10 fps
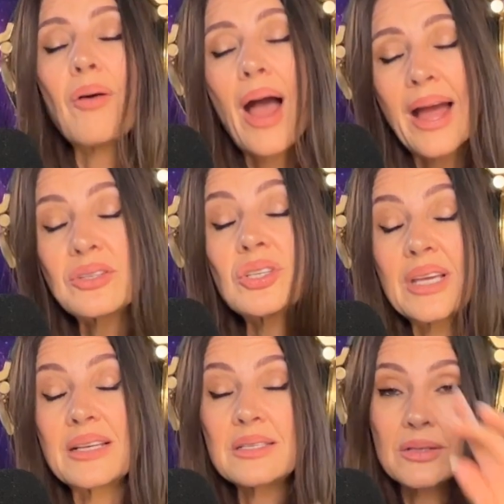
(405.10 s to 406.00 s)

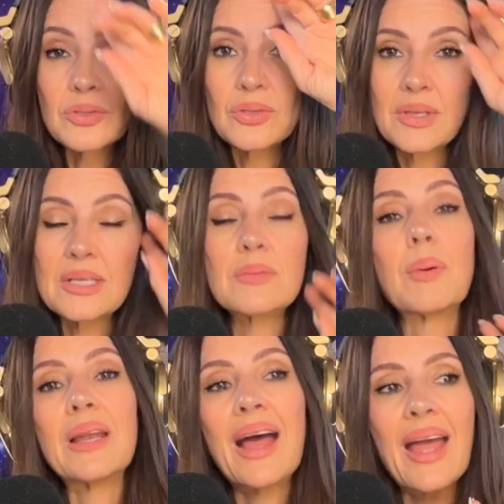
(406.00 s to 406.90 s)
actually, I still do this,
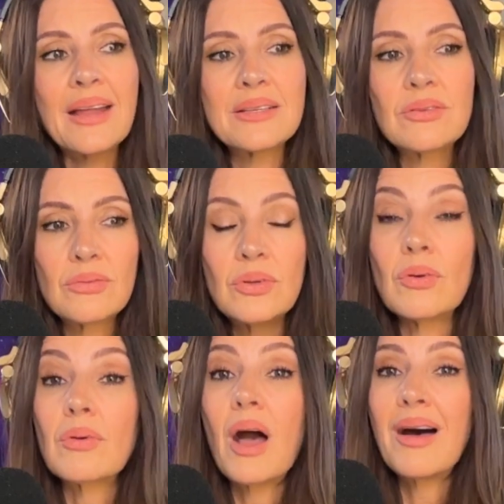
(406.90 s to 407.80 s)
but I had to,
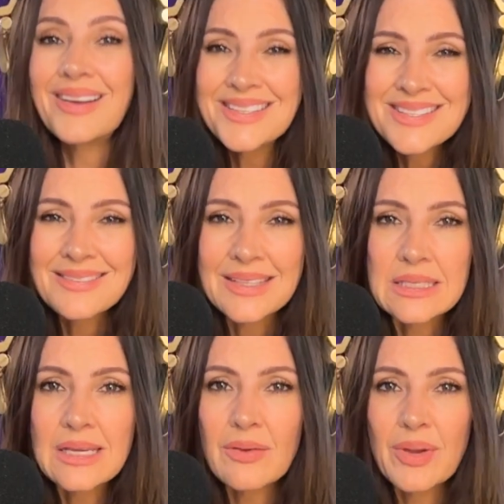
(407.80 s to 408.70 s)

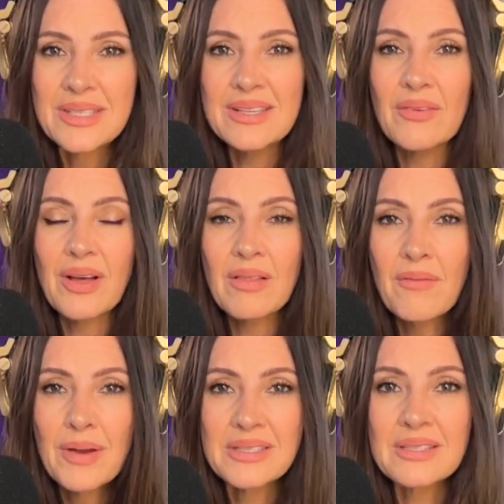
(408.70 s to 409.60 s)
constantly tell myself, I
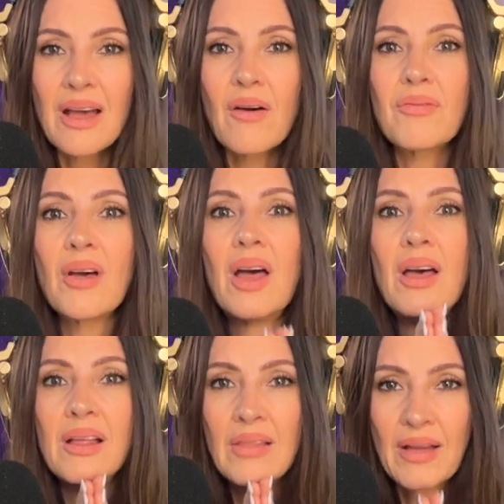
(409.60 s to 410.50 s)
love myself.
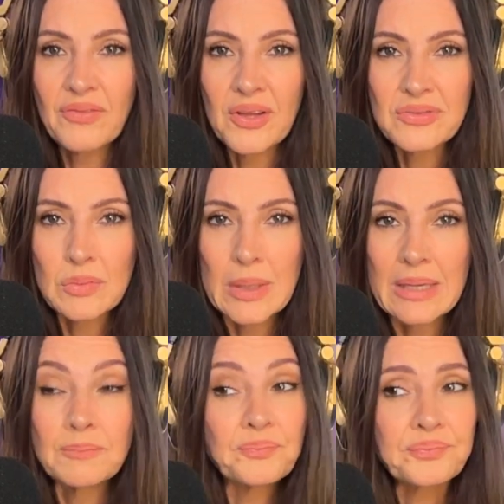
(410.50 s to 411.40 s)
Life loves
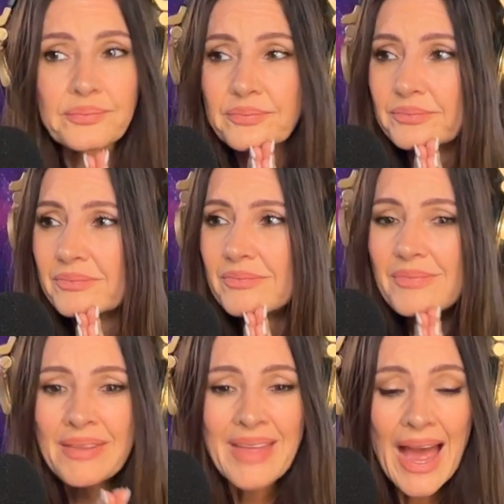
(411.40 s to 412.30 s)
me.
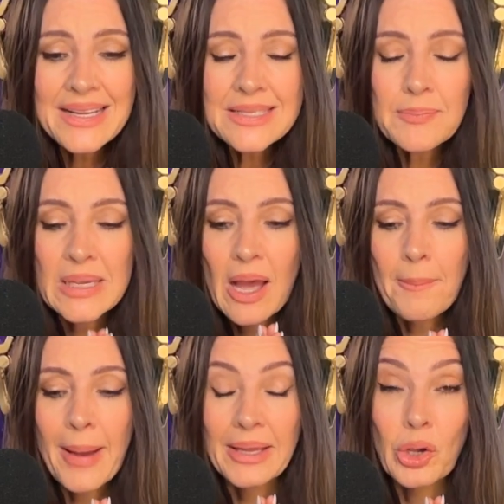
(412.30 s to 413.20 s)
That has
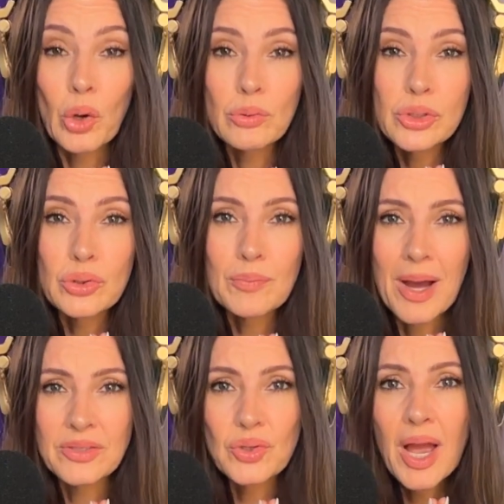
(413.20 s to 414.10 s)
become my go-to
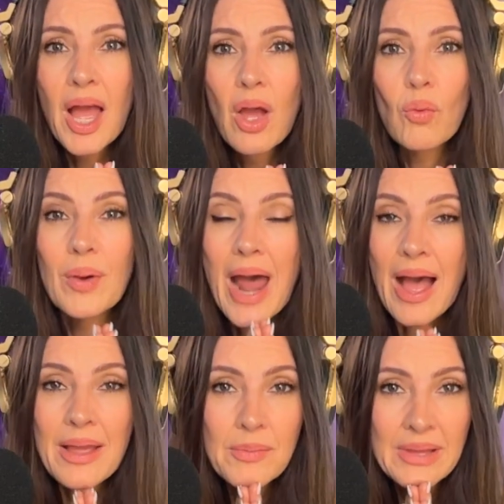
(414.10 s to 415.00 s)
mantra when
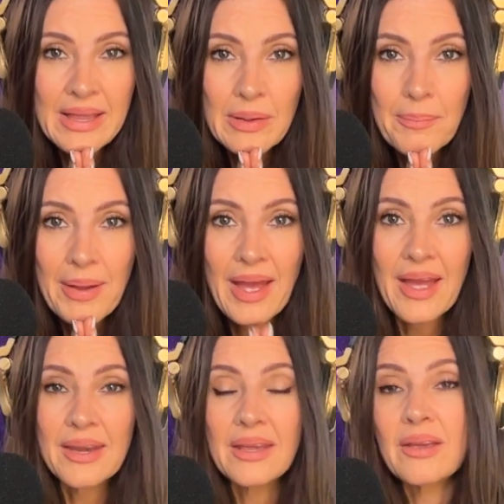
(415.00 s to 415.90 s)
I am laying in
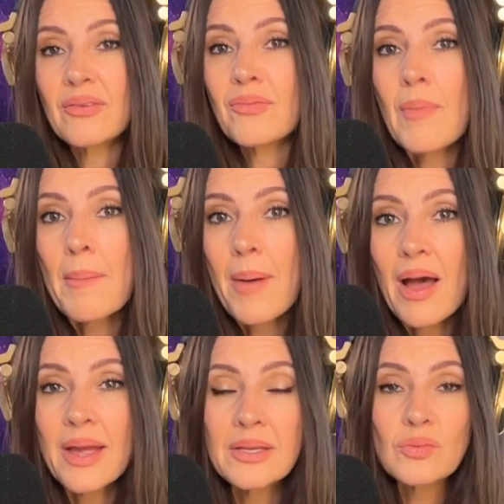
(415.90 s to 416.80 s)
bed. If my
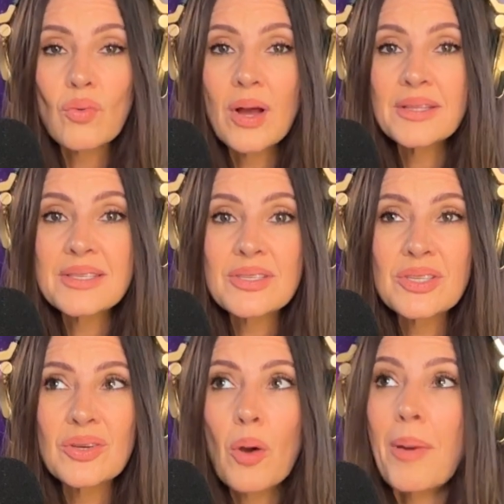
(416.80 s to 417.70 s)
mind wants
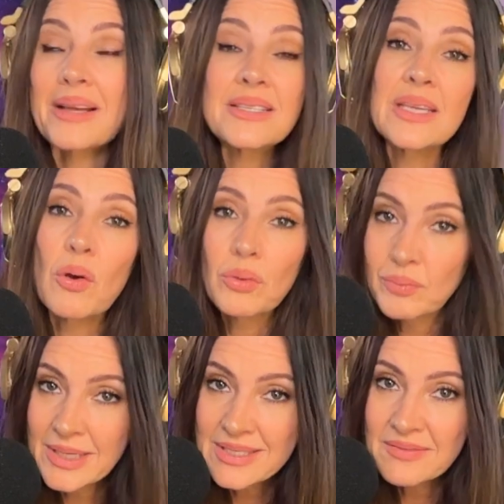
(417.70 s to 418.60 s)
to go back to the old
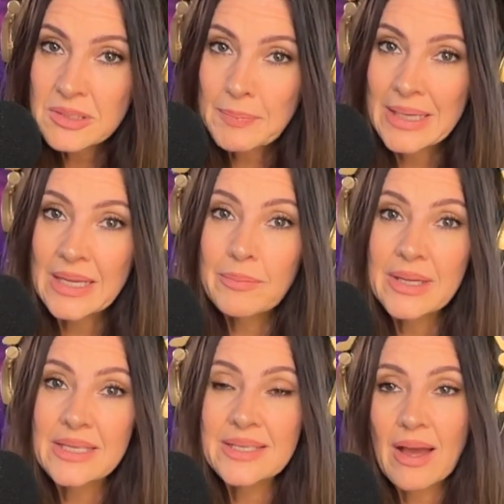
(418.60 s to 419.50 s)
ways of spinning,
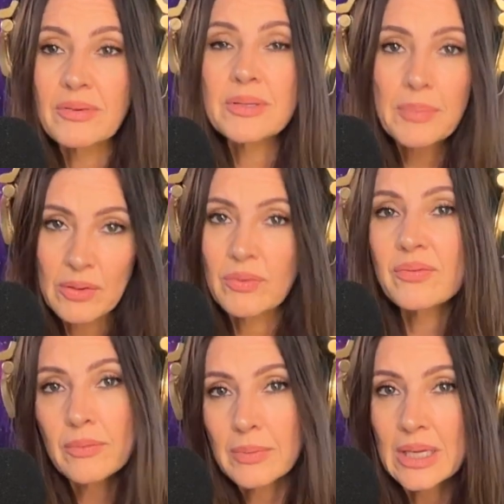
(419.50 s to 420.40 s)
because that was a big one
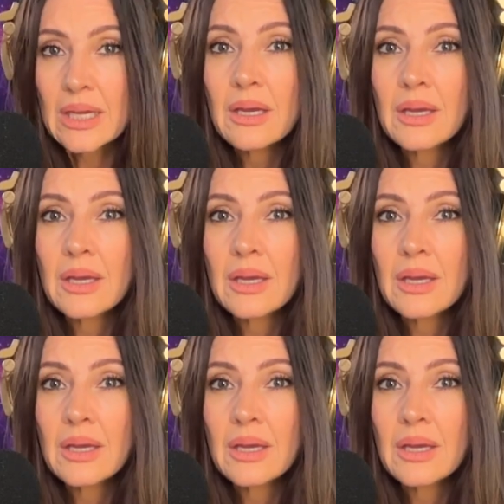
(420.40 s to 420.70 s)
for me.